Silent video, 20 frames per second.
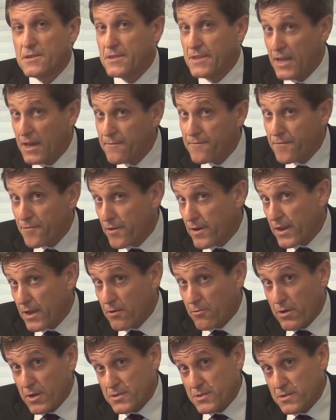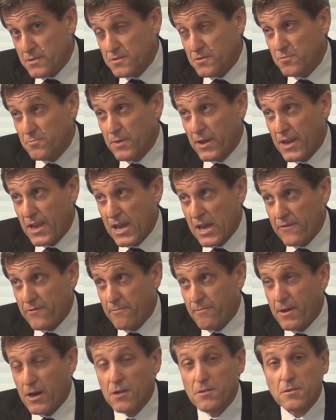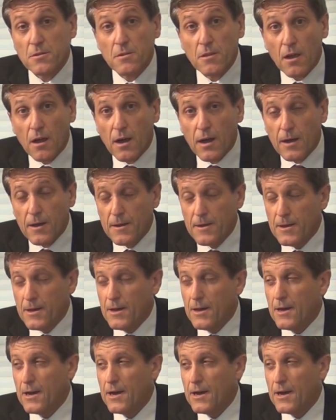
to them for any questions you might have about the law.